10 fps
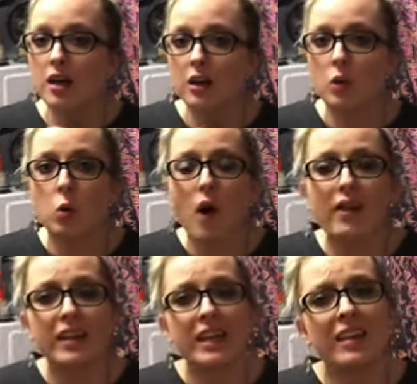
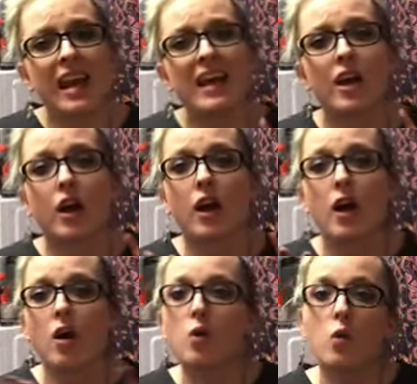equality, that I care,
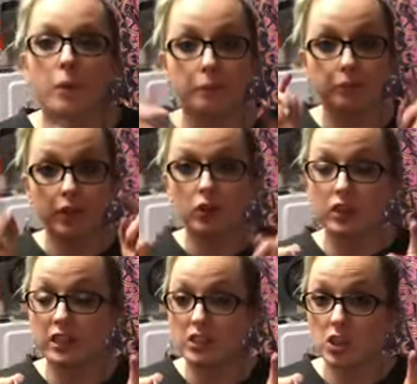
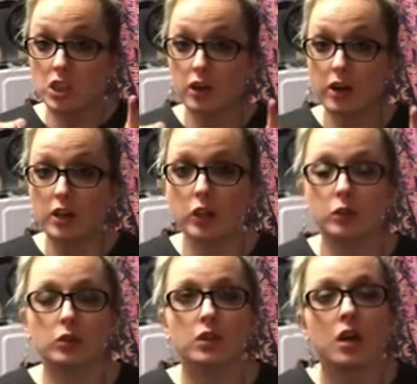transgender
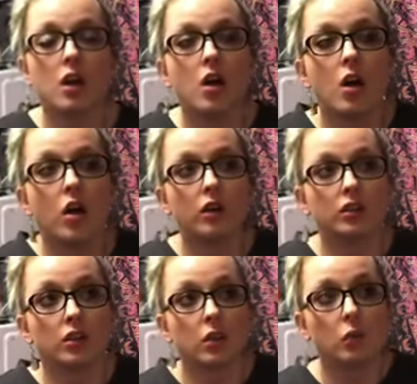issues
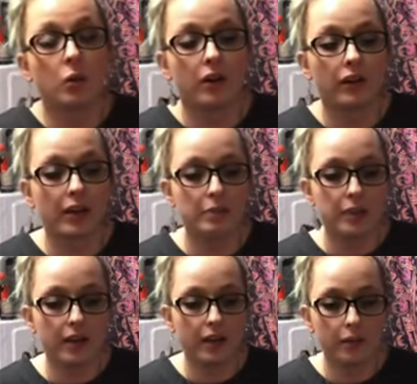also were really
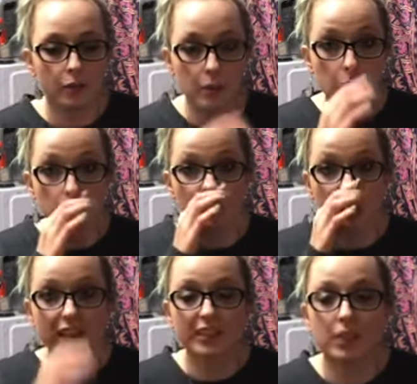big when people were
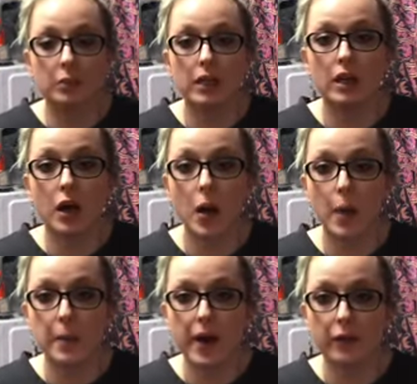asking me
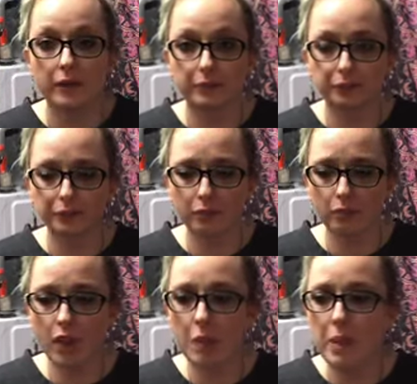about
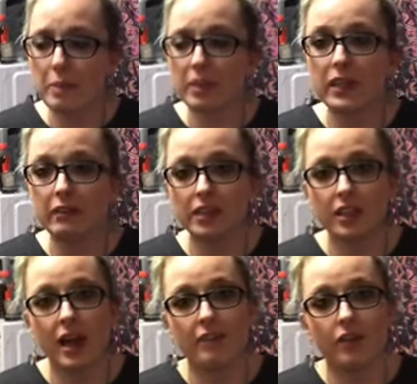my beliefs
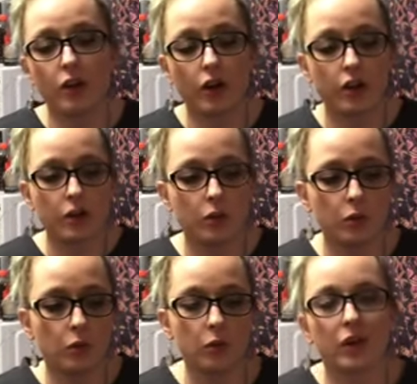and having to argue,
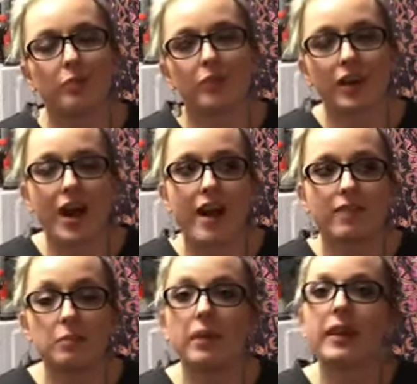or not
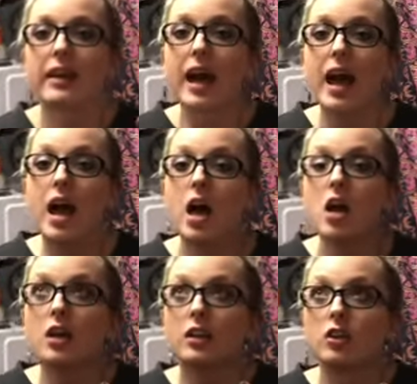having, but like
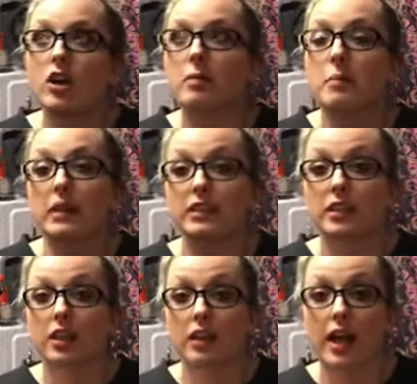trying my
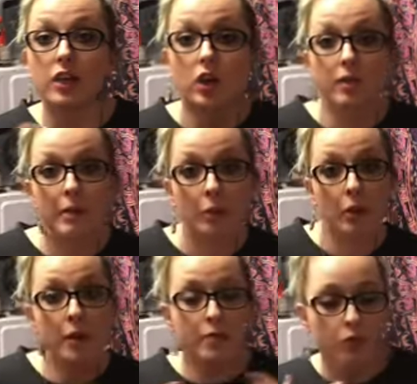best to educate people
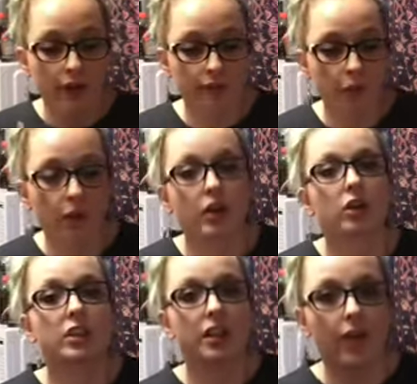on my point of view and
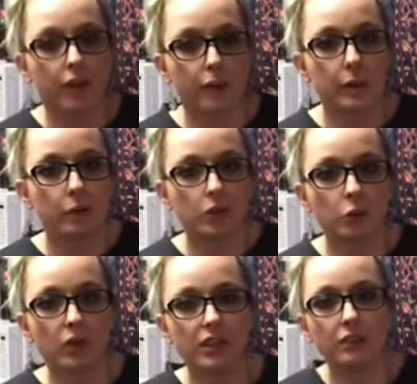understand other people's
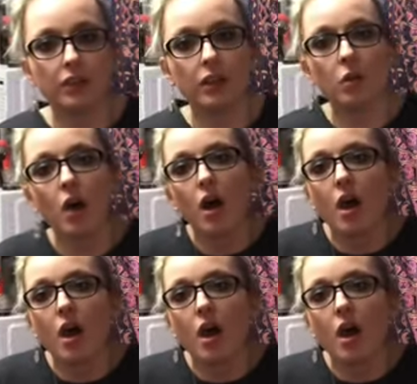points of view.